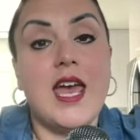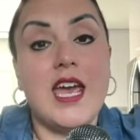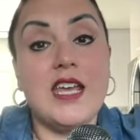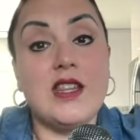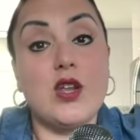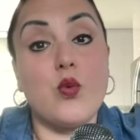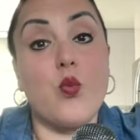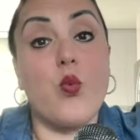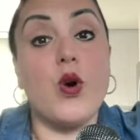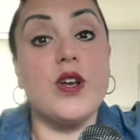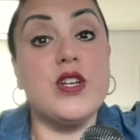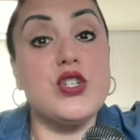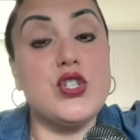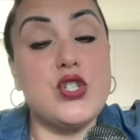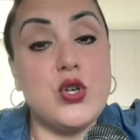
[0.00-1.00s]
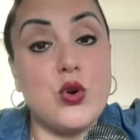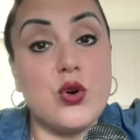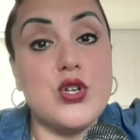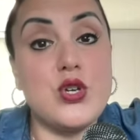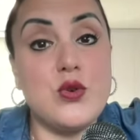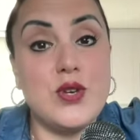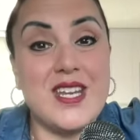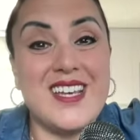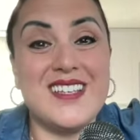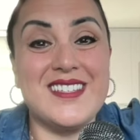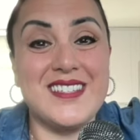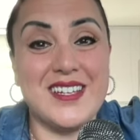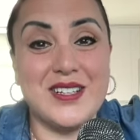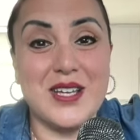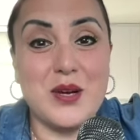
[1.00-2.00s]
And then what is your unique
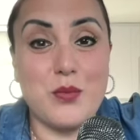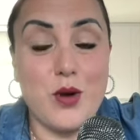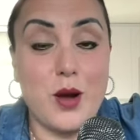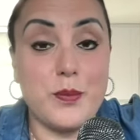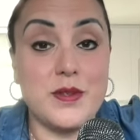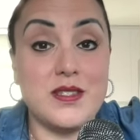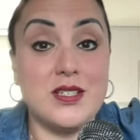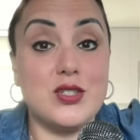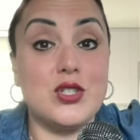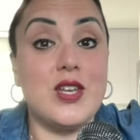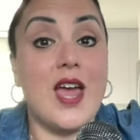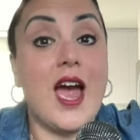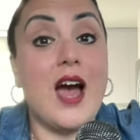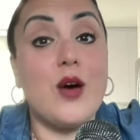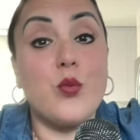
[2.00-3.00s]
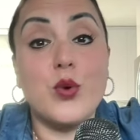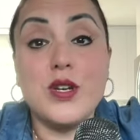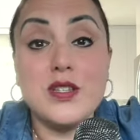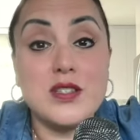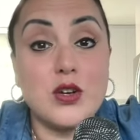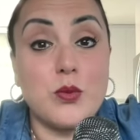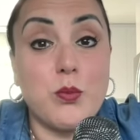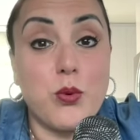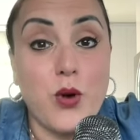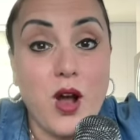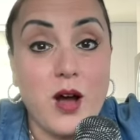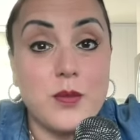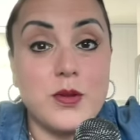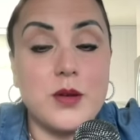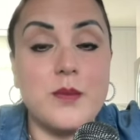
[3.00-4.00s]
selling proposition? What is their
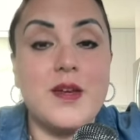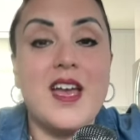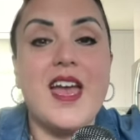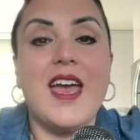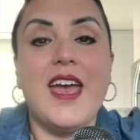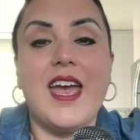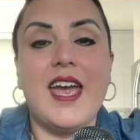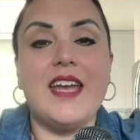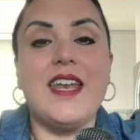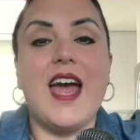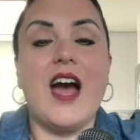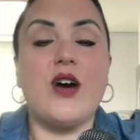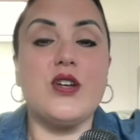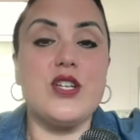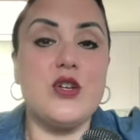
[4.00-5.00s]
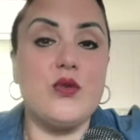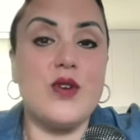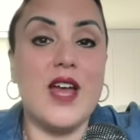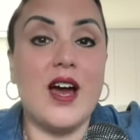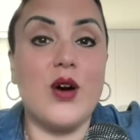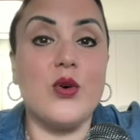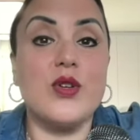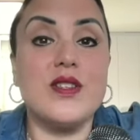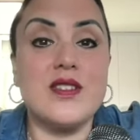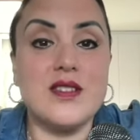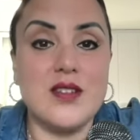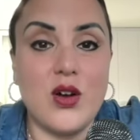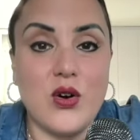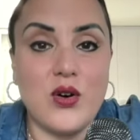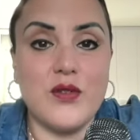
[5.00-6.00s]
problem? And how do you now
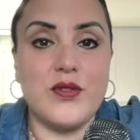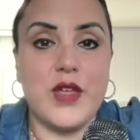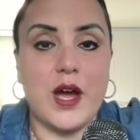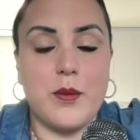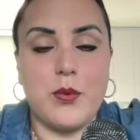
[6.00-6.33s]
solve that